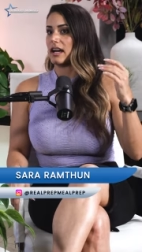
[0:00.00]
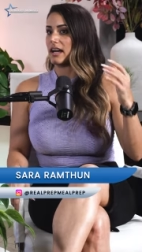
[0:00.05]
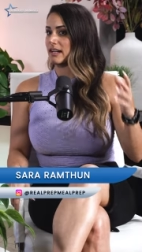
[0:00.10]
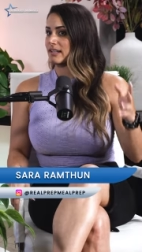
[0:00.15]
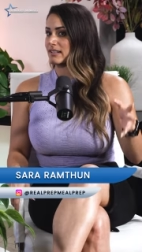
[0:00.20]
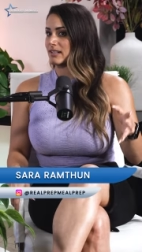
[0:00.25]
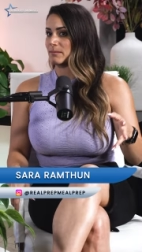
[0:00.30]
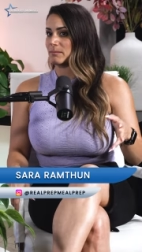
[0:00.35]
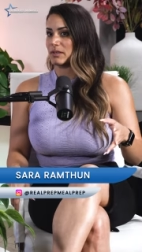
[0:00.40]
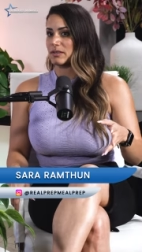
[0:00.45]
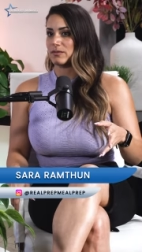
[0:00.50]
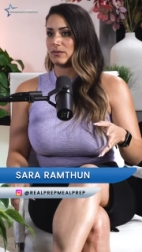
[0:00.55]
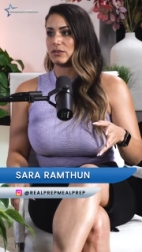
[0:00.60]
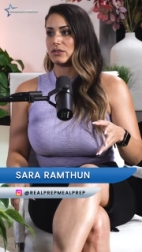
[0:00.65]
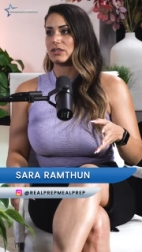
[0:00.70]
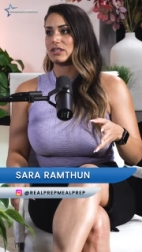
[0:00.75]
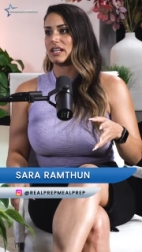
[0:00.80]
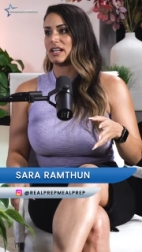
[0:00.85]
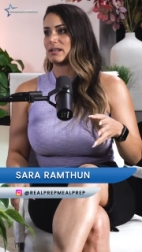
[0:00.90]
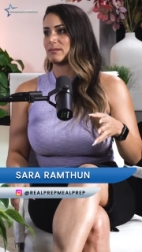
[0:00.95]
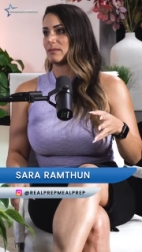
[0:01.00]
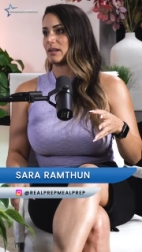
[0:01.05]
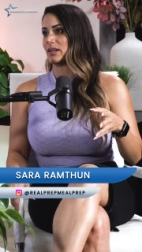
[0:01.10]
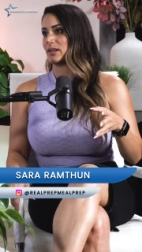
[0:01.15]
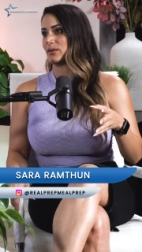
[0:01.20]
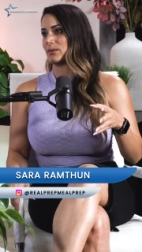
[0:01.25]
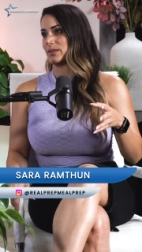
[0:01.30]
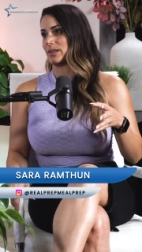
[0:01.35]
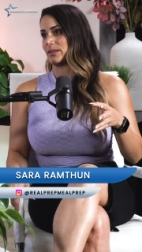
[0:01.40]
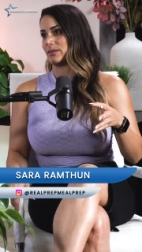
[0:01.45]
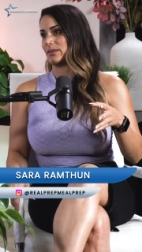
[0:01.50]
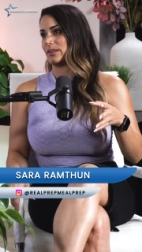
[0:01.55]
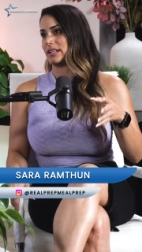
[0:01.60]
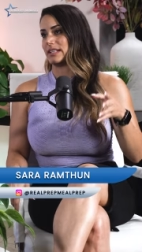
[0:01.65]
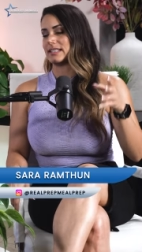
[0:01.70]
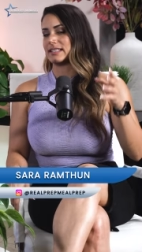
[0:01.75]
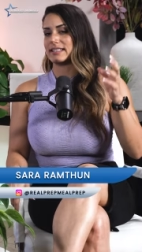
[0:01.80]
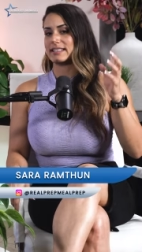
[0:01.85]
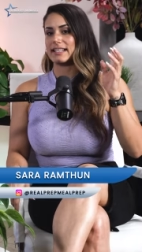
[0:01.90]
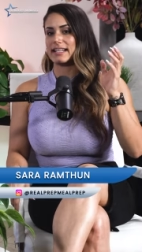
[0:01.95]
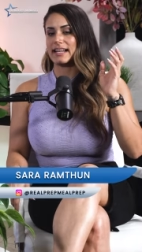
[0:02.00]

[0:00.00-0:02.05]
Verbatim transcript: I did my first 10 mile run once.